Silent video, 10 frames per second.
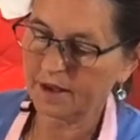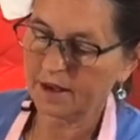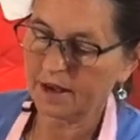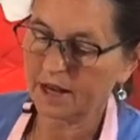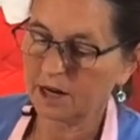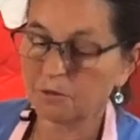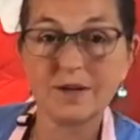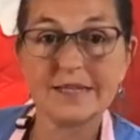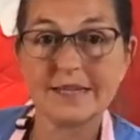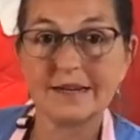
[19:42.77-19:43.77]
And I'm going to
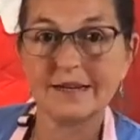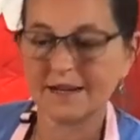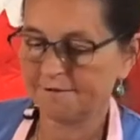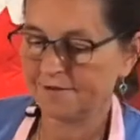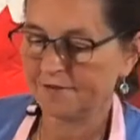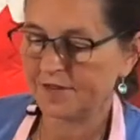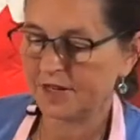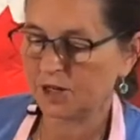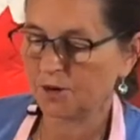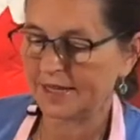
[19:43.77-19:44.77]
set it at 50
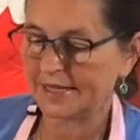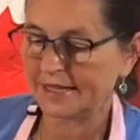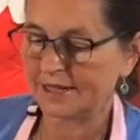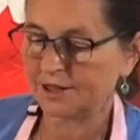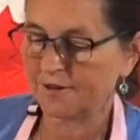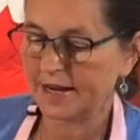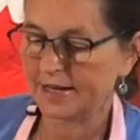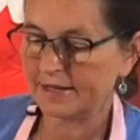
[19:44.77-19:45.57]
degrees centigrade.